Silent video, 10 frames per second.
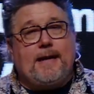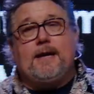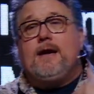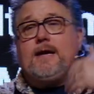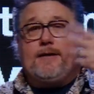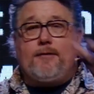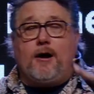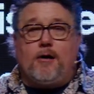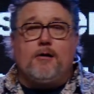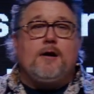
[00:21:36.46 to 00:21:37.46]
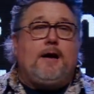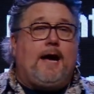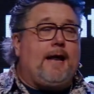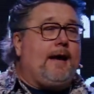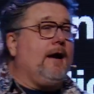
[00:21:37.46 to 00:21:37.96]
to me, give all.
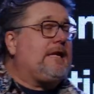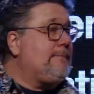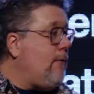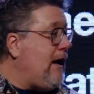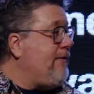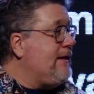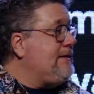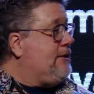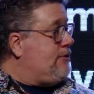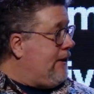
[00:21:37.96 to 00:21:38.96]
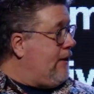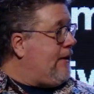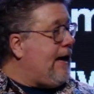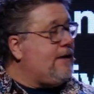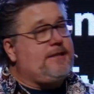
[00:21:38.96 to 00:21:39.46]
And I looked at my wife, and I said, did you hear
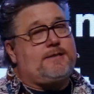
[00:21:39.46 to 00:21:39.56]
that? And